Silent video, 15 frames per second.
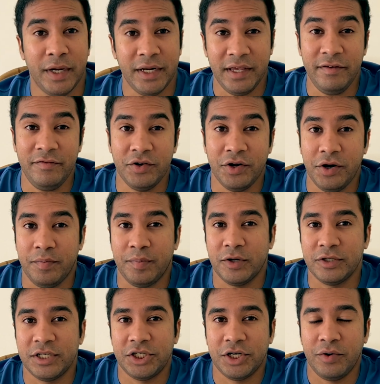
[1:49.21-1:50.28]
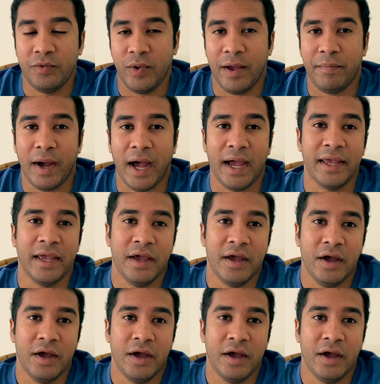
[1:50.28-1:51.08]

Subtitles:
But if you're in a position whereby